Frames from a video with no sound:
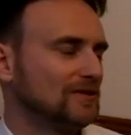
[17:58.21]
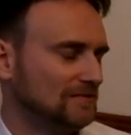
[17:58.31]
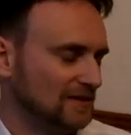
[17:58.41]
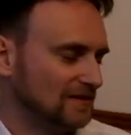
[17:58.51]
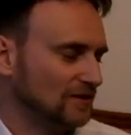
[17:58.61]

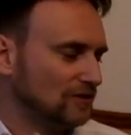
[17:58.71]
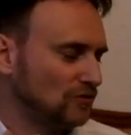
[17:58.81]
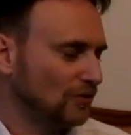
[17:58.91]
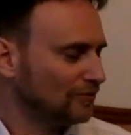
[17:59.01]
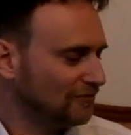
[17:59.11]
It's not a
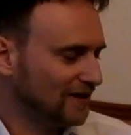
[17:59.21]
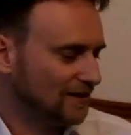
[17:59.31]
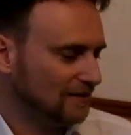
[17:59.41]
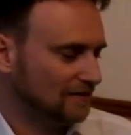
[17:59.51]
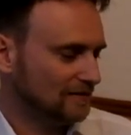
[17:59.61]
turn
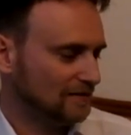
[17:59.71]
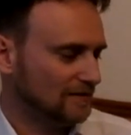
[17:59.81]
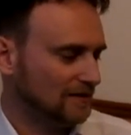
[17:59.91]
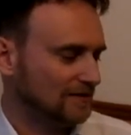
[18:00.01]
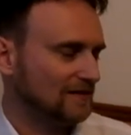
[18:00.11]
fighter;
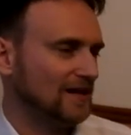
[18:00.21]
it's